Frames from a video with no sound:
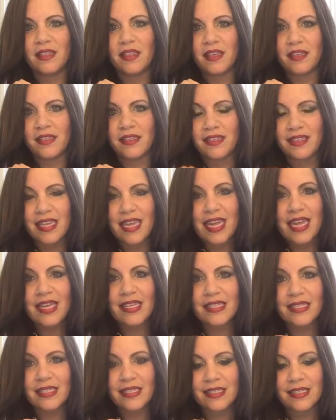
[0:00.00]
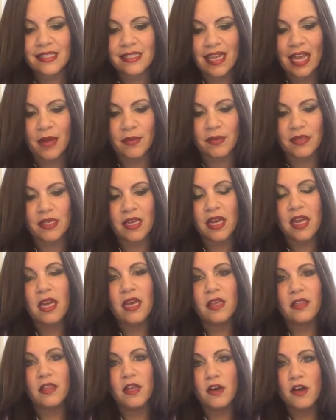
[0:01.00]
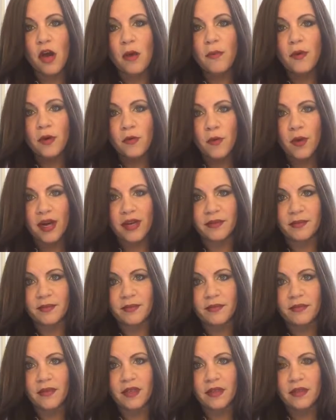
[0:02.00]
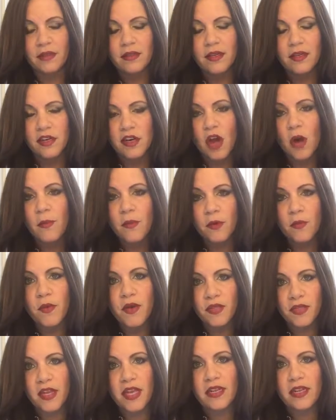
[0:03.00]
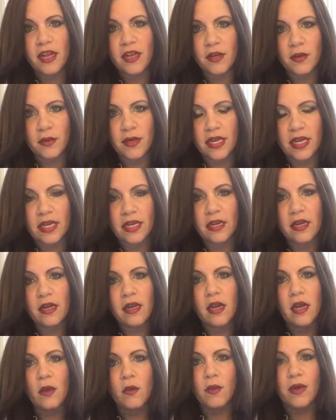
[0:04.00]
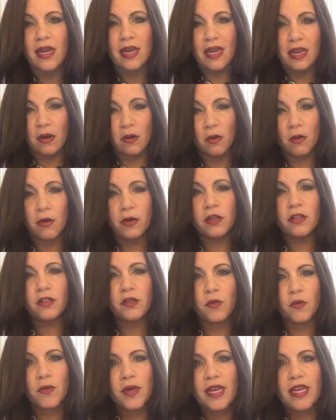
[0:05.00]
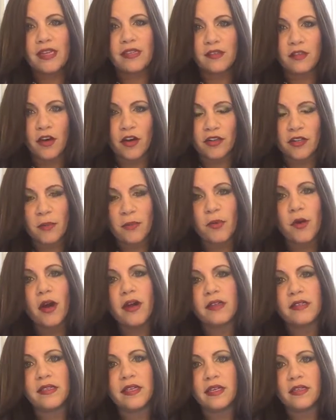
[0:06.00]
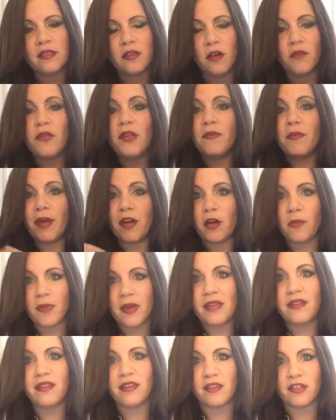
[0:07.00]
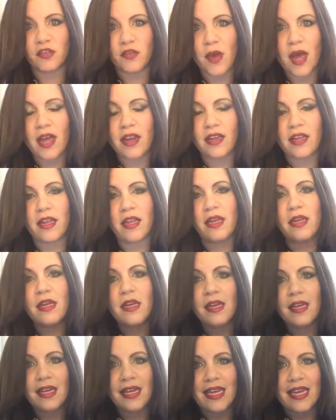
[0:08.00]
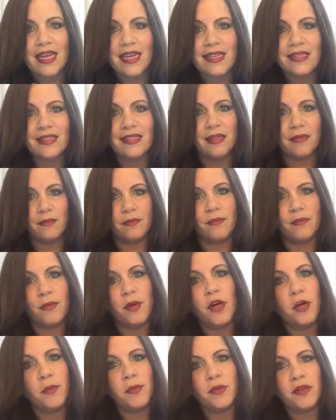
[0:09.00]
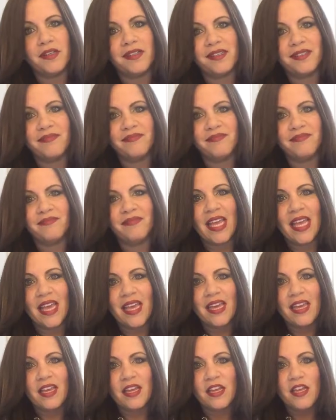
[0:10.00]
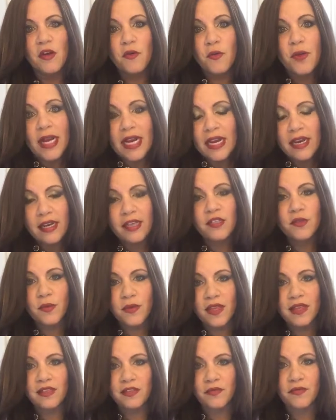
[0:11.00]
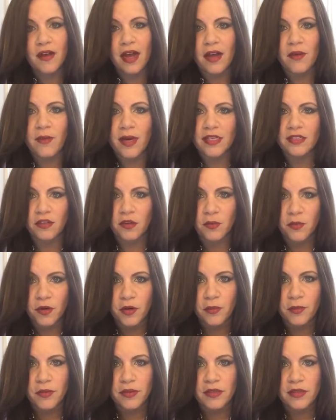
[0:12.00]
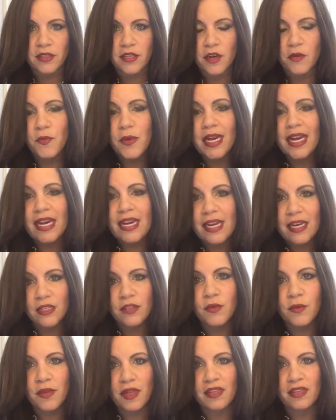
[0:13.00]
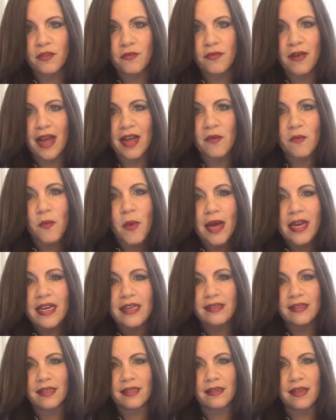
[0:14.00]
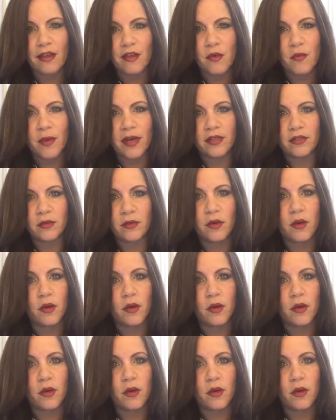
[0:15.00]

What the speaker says: the 6 steps, the number one thing that you need in order to really start the process of developing the strategy is purpose. You really need to identify what's your purpose. You really need to identify what is it that you want to